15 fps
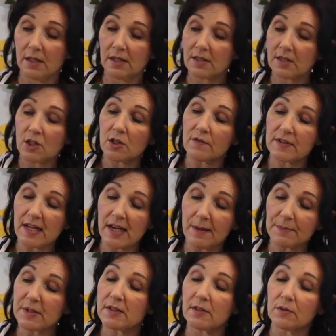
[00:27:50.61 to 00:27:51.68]
It serves
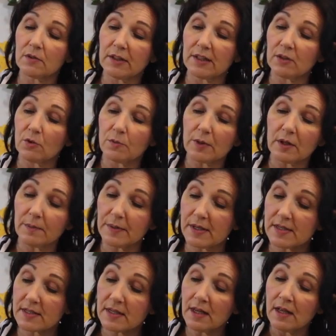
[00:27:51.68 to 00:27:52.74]
absolutely no
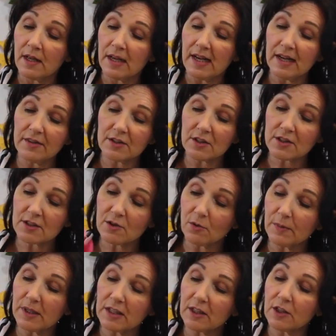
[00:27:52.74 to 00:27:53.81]
purpose. And there's
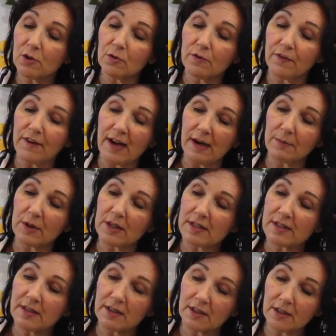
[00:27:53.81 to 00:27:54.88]
so many cute
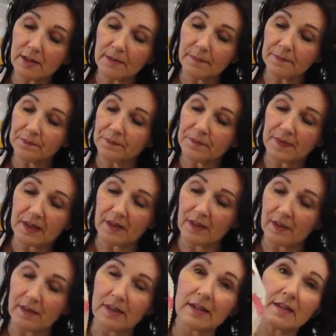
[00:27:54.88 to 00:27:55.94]
fabrics in here,
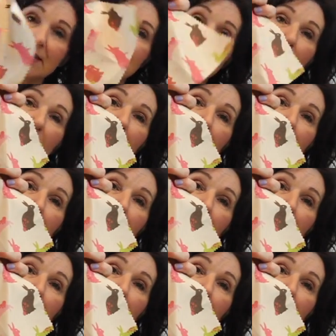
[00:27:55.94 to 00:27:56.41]
like something